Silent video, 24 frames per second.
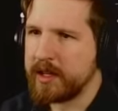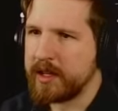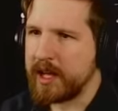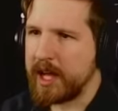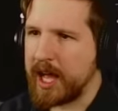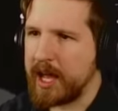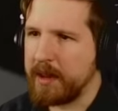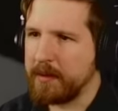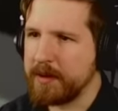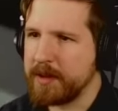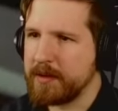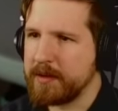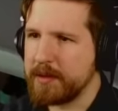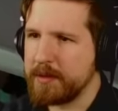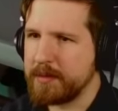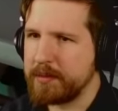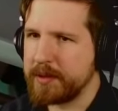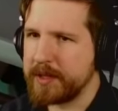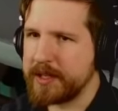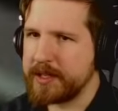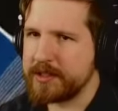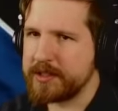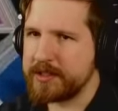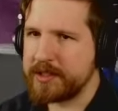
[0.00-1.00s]
Item can be
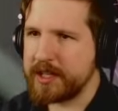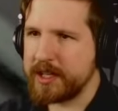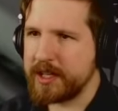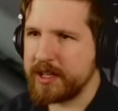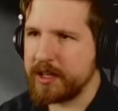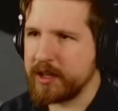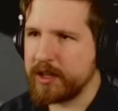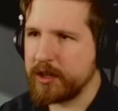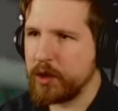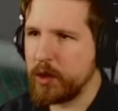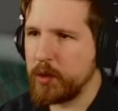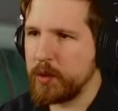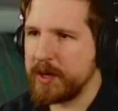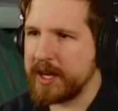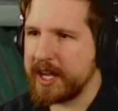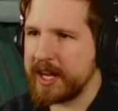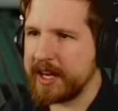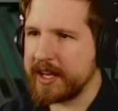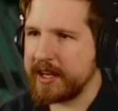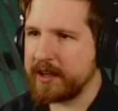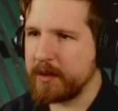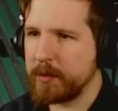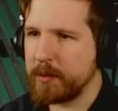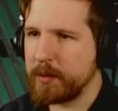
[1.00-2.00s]
placed here. Ooh, we
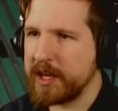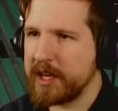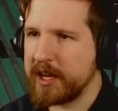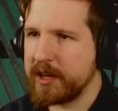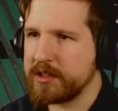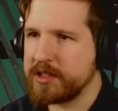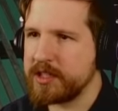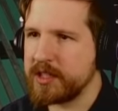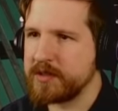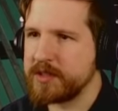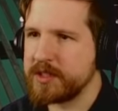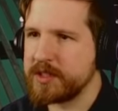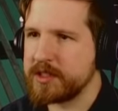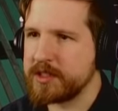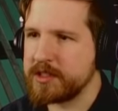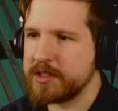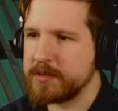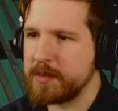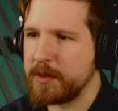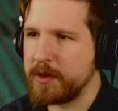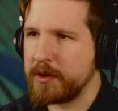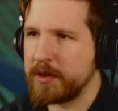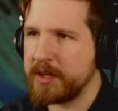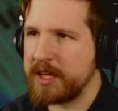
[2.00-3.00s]
got we got ourselves a
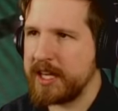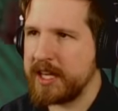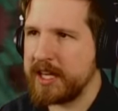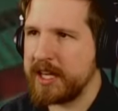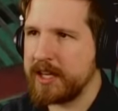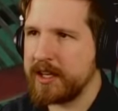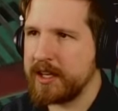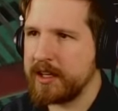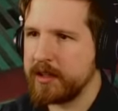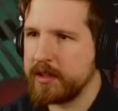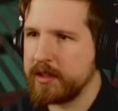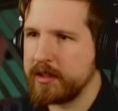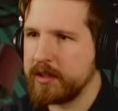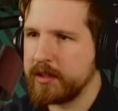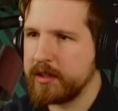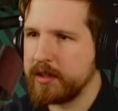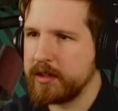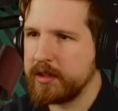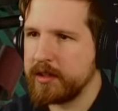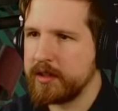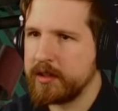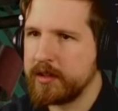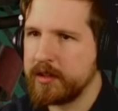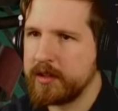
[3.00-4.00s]
small key.
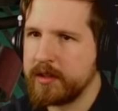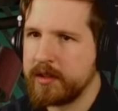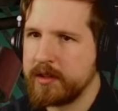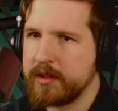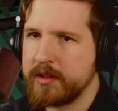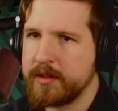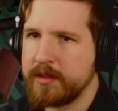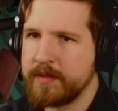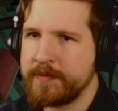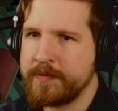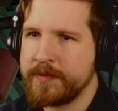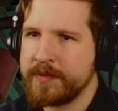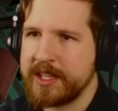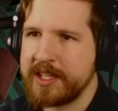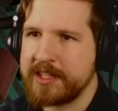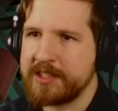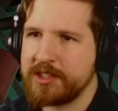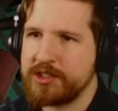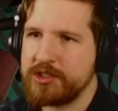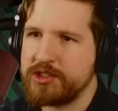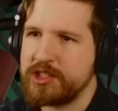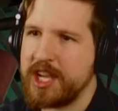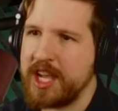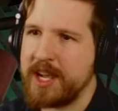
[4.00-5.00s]
It's
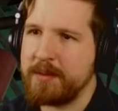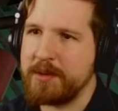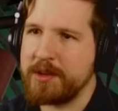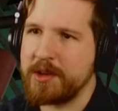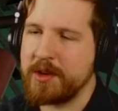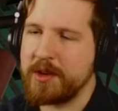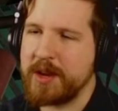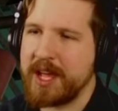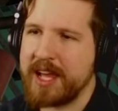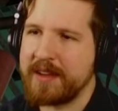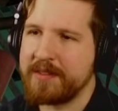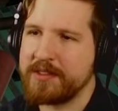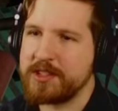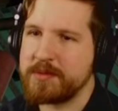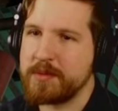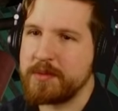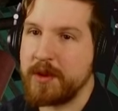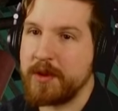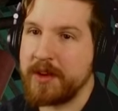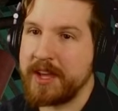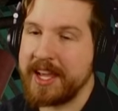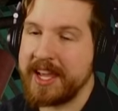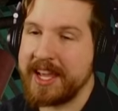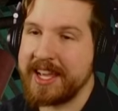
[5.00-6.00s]
a shame you don't have
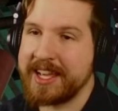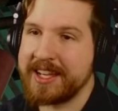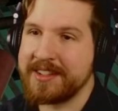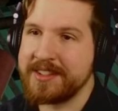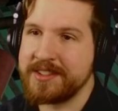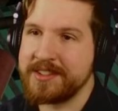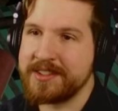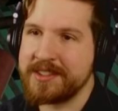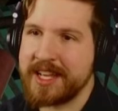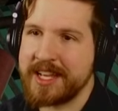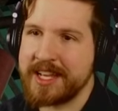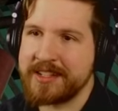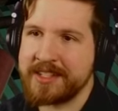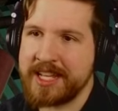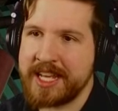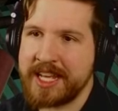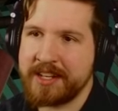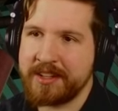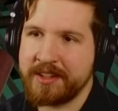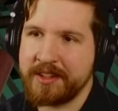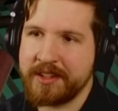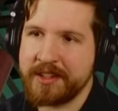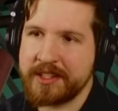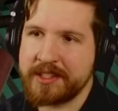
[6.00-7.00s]
small hands, as
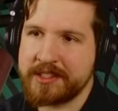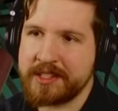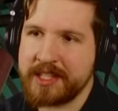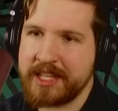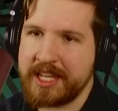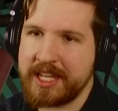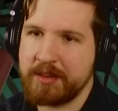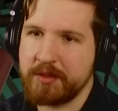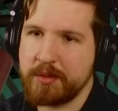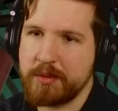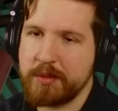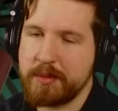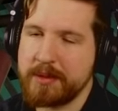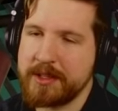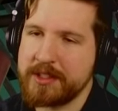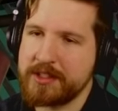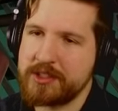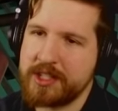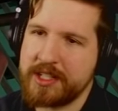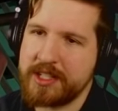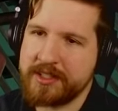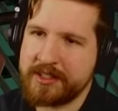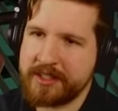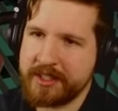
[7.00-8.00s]
handling this key would be
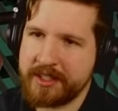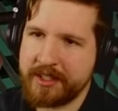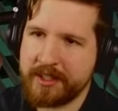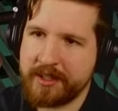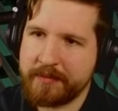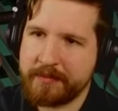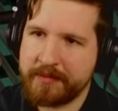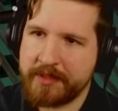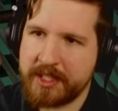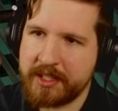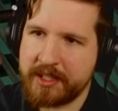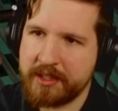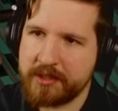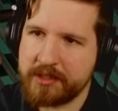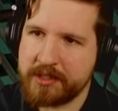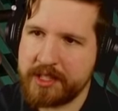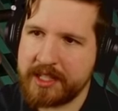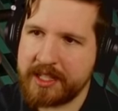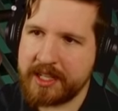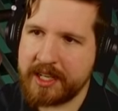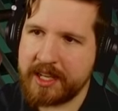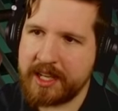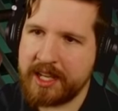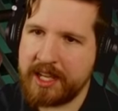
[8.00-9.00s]
much easier. It looks
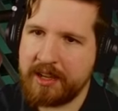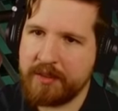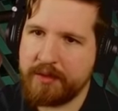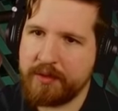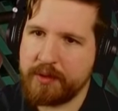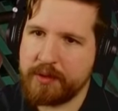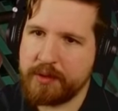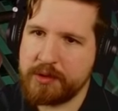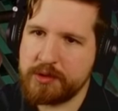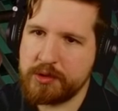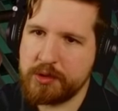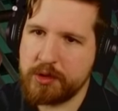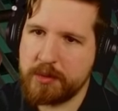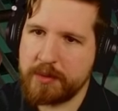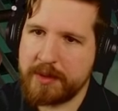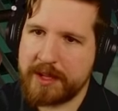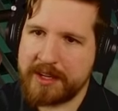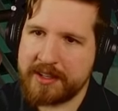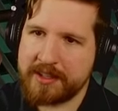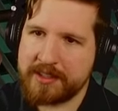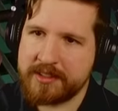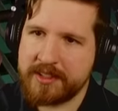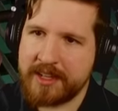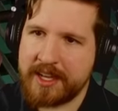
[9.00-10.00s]
like a key for a
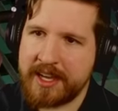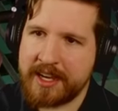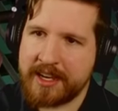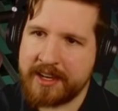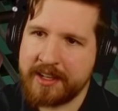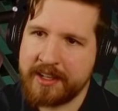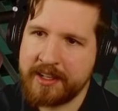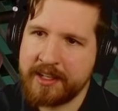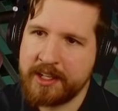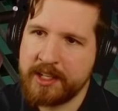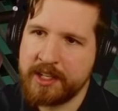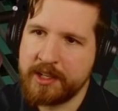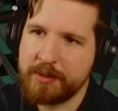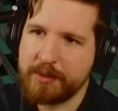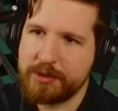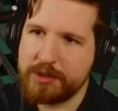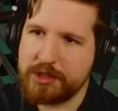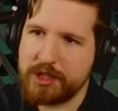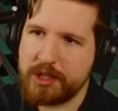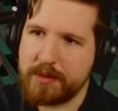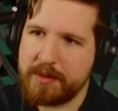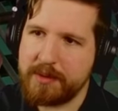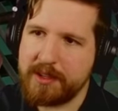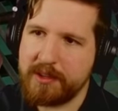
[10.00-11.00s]
toolbox lock,
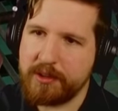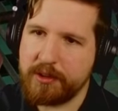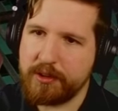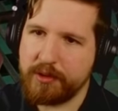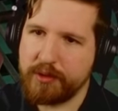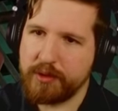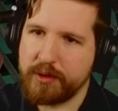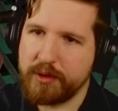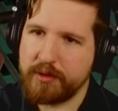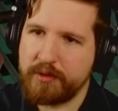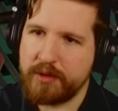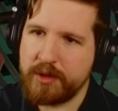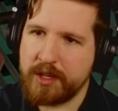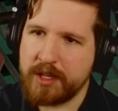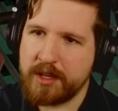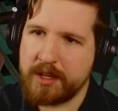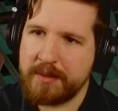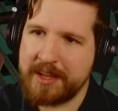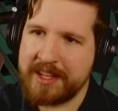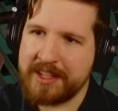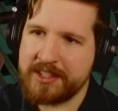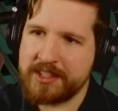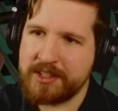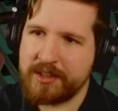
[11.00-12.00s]
which could be useful if you can
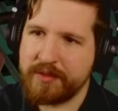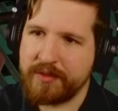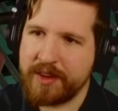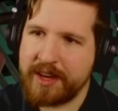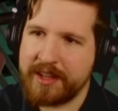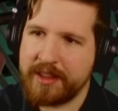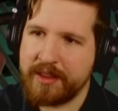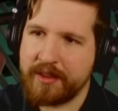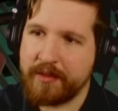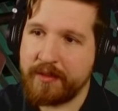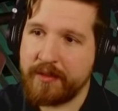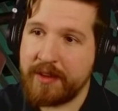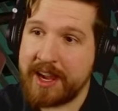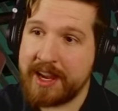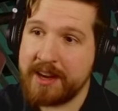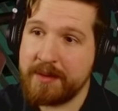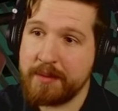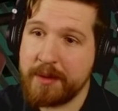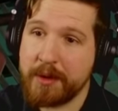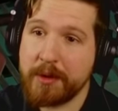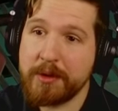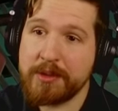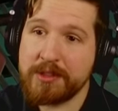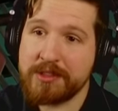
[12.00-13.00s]
manage to find the fine
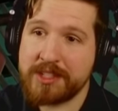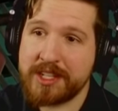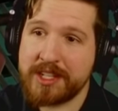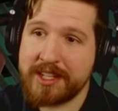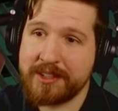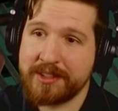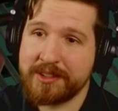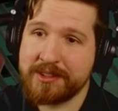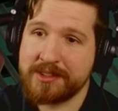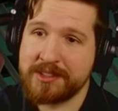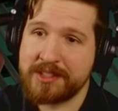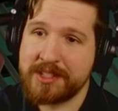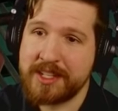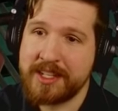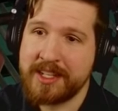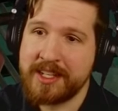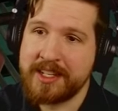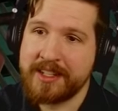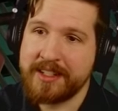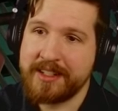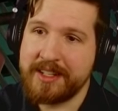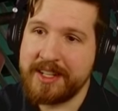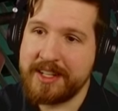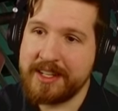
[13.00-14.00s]
motor skills
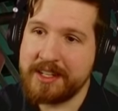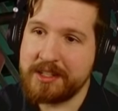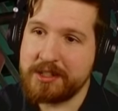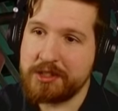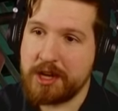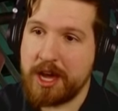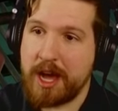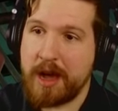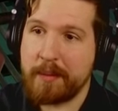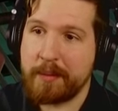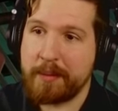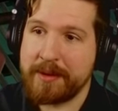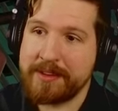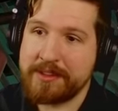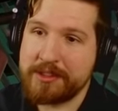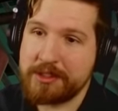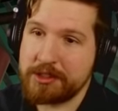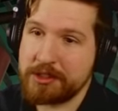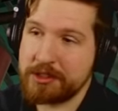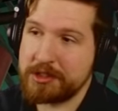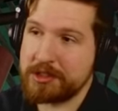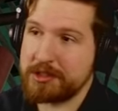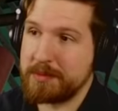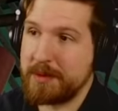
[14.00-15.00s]
needed to operate
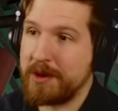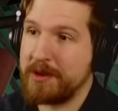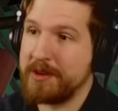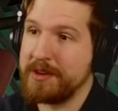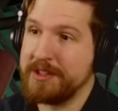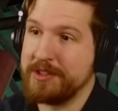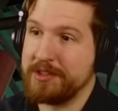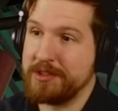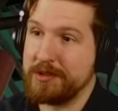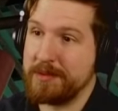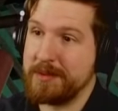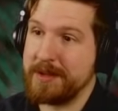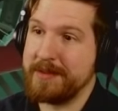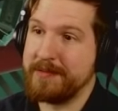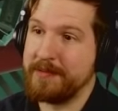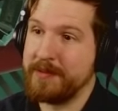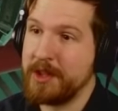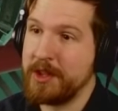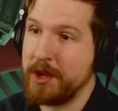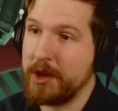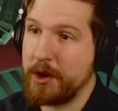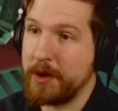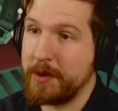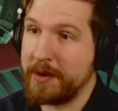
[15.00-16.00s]
such a small instrument.
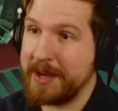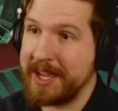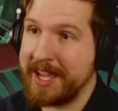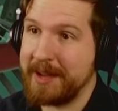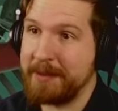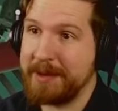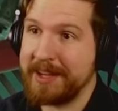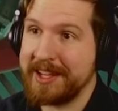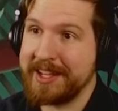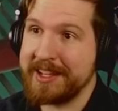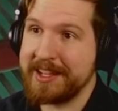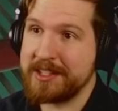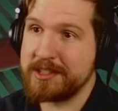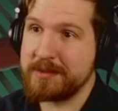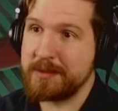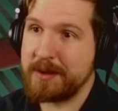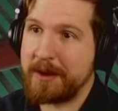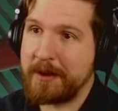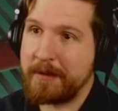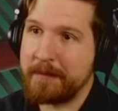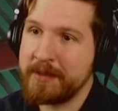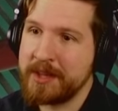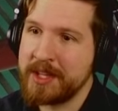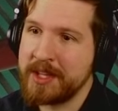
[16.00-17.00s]
Okay, we get it,
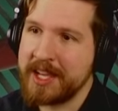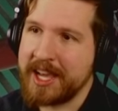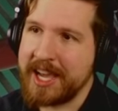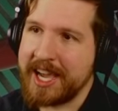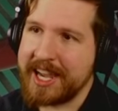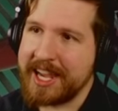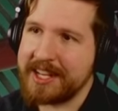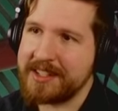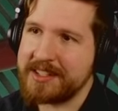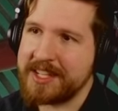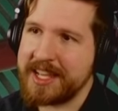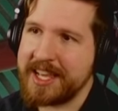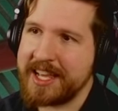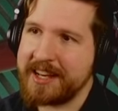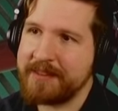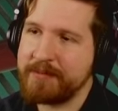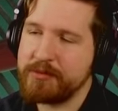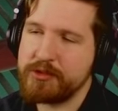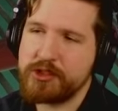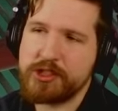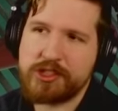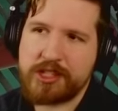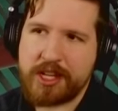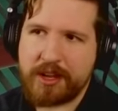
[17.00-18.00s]
small. Hiya,
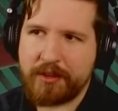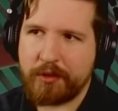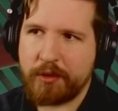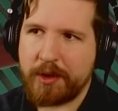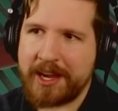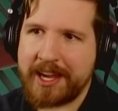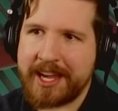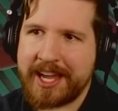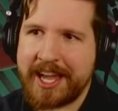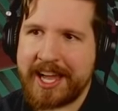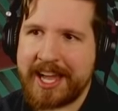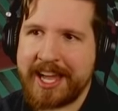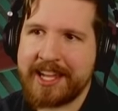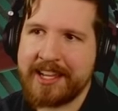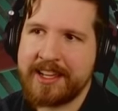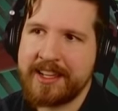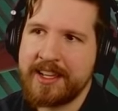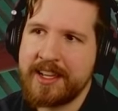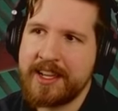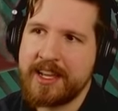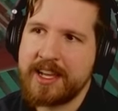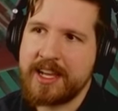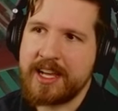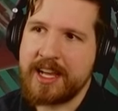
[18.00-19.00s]
Ted. Just F Y I,
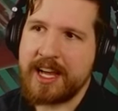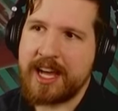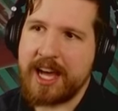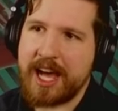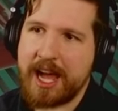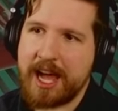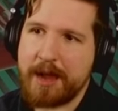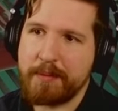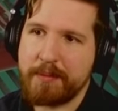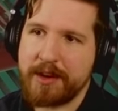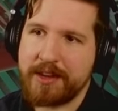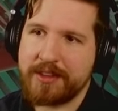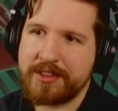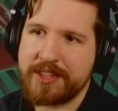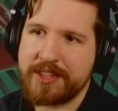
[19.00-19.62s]
I brought